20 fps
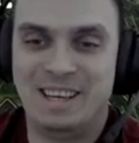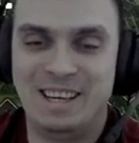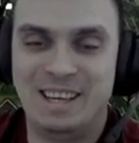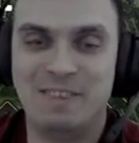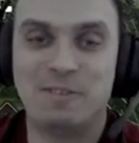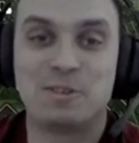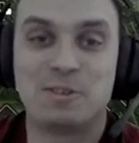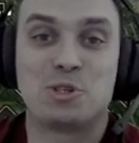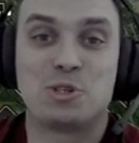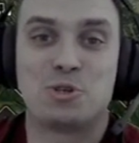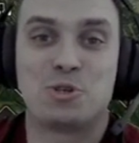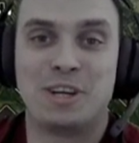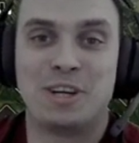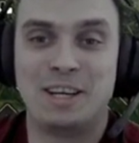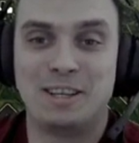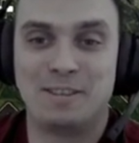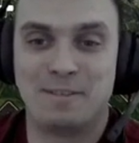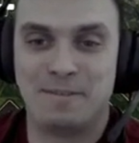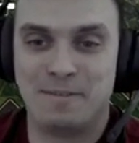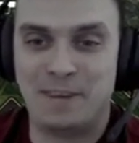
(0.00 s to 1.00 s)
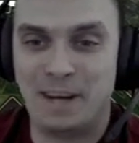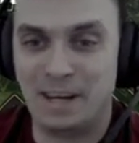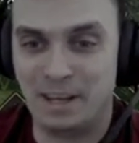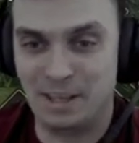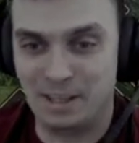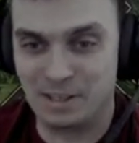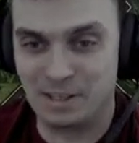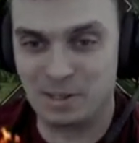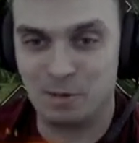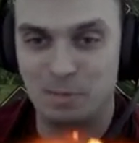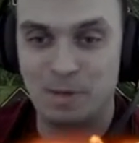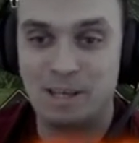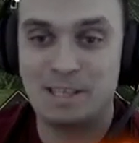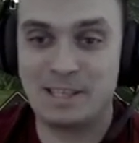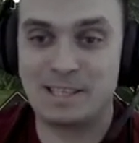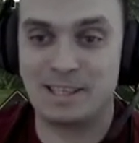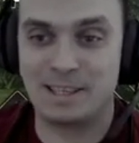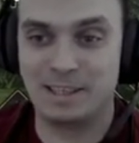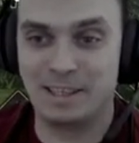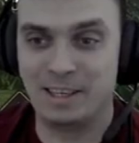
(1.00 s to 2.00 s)
it was tricky to find it. So
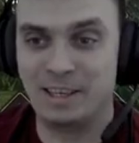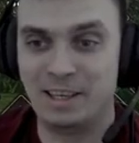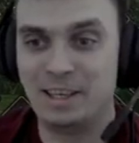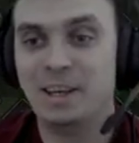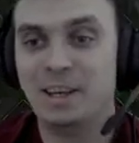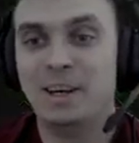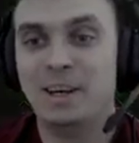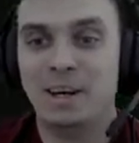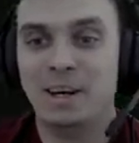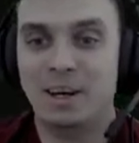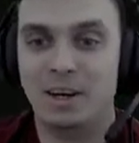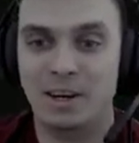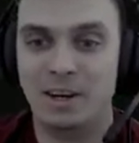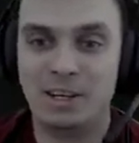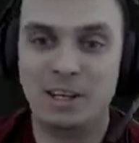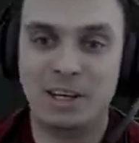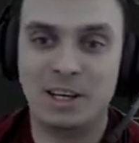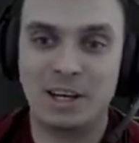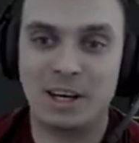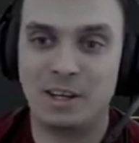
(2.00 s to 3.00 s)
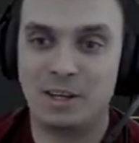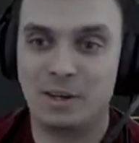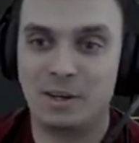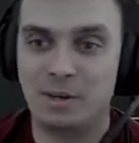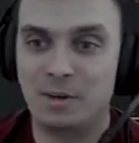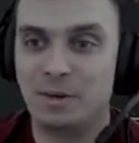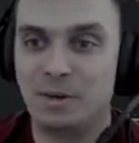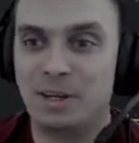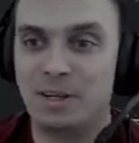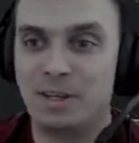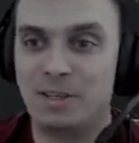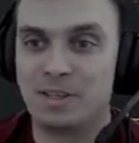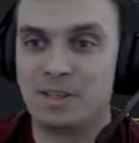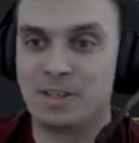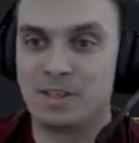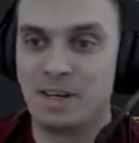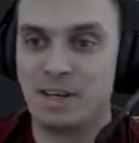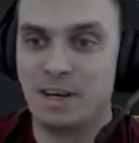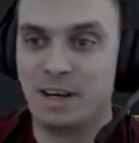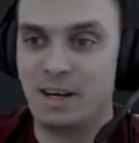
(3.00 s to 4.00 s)
basically, all you gotta do
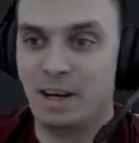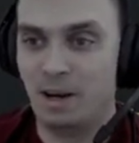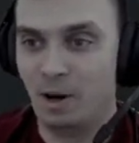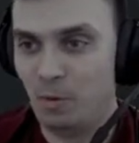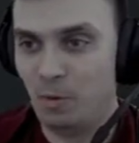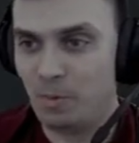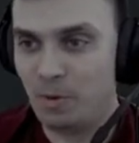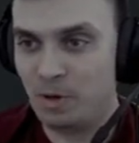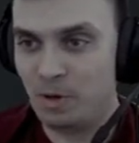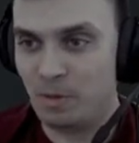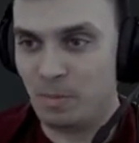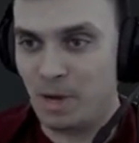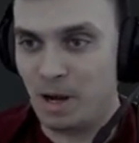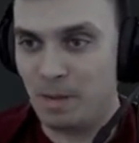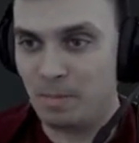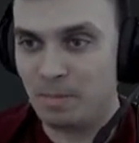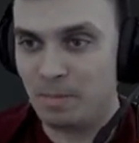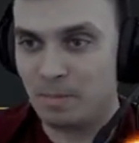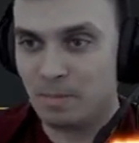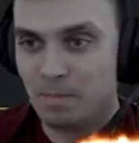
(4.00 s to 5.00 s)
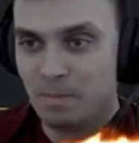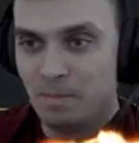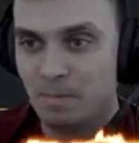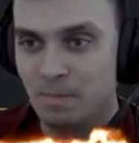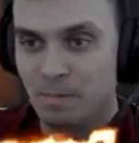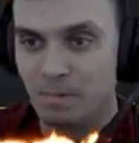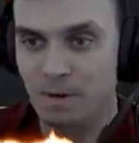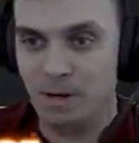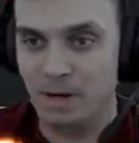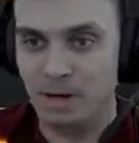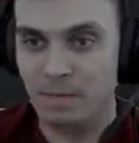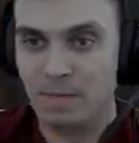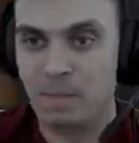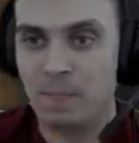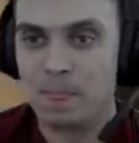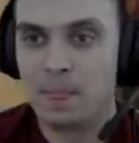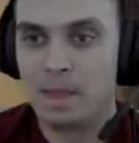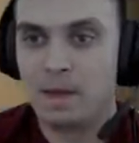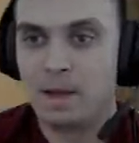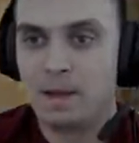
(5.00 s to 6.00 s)
is uh, open your map, right?
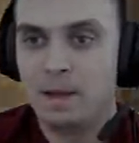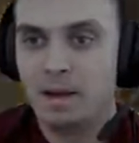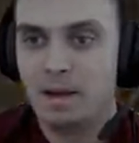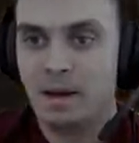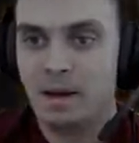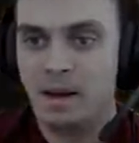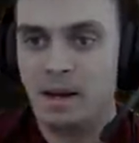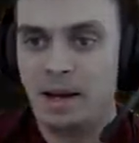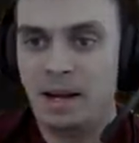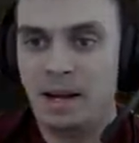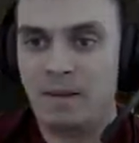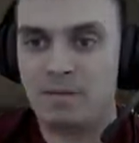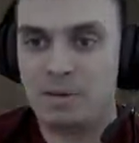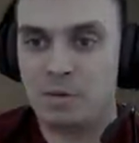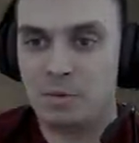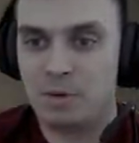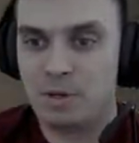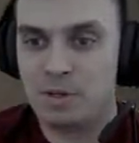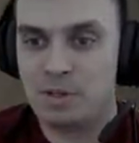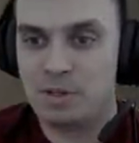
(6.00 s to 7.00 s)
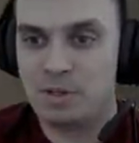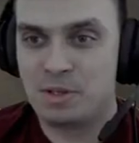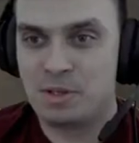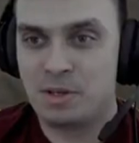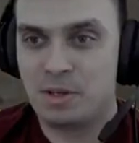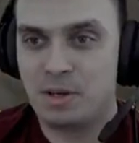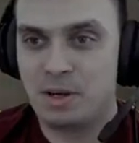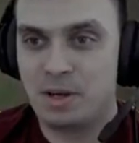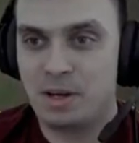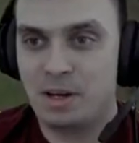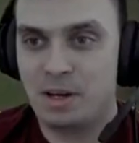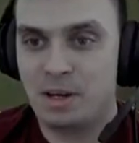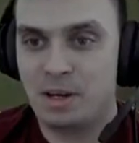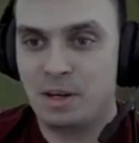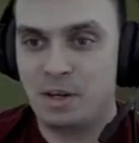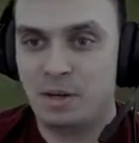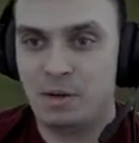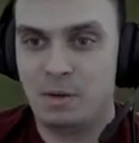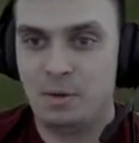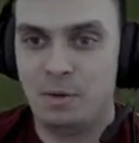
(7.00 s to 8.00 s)
afterwards, uh,
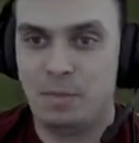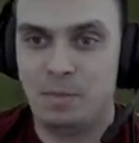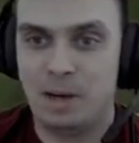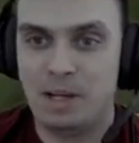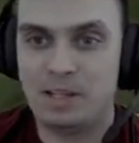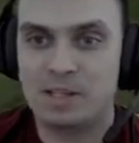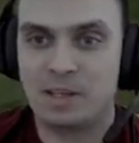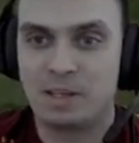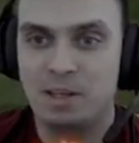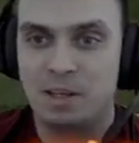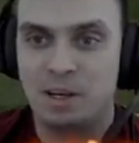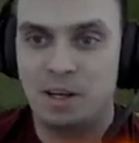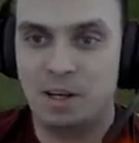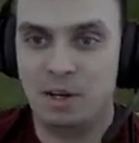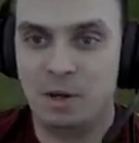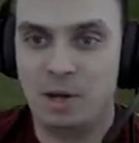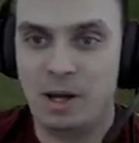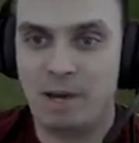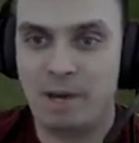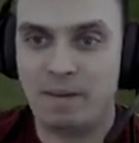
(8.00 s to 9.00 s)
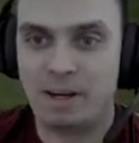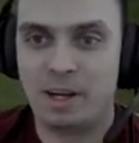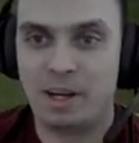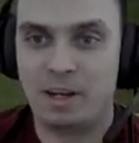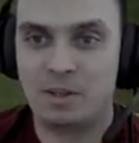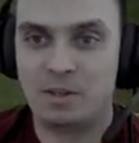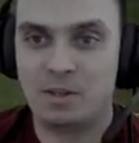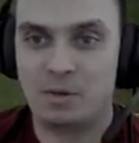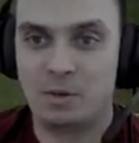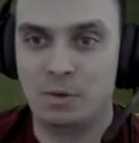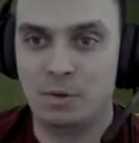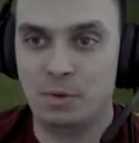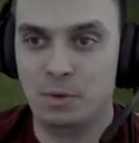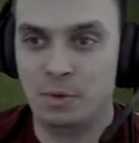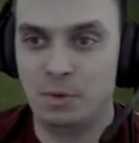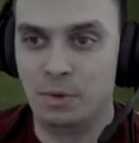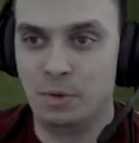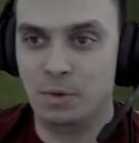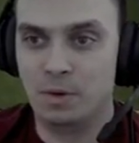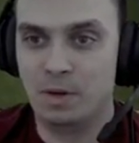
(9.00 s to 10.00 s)
you basically navigate
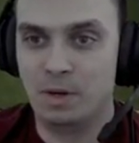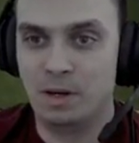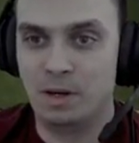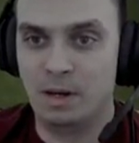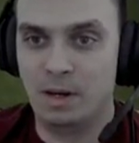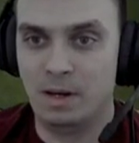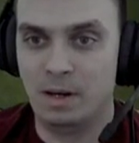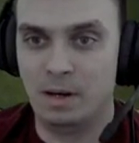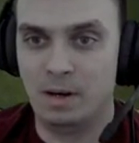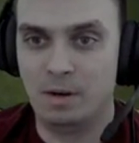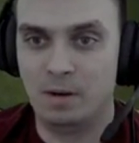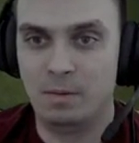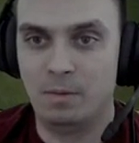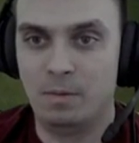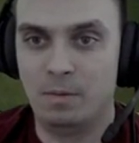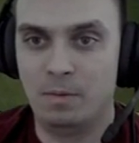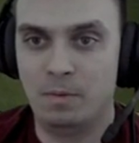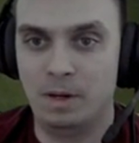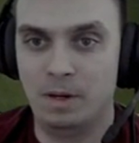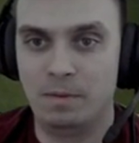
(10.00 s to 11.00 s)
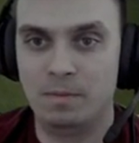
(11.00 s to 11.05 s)
to, uh, well,